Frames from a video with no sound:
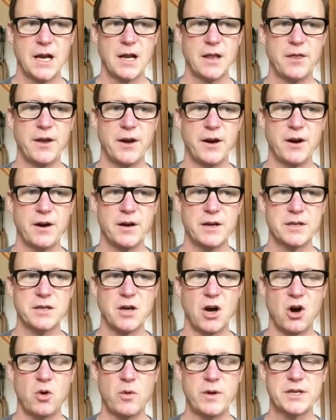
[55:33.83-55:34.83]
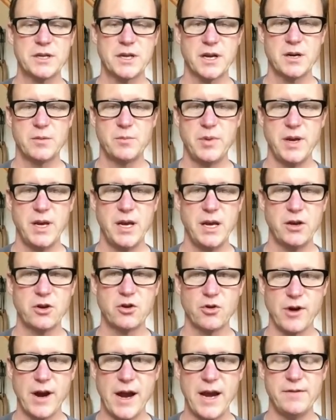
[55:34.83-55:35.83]
There is always going to be
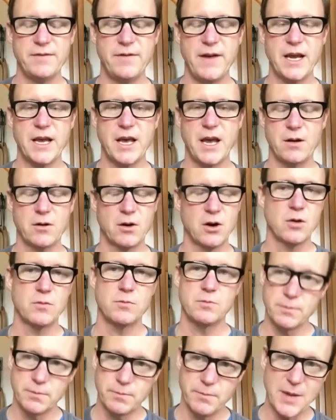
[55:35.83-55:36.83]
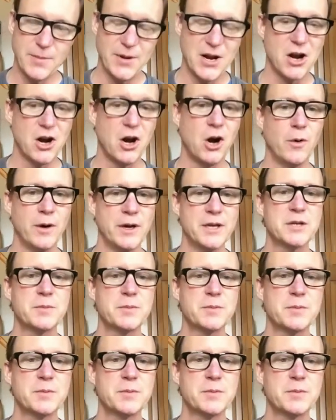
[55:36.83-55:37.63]
great or maybe not always,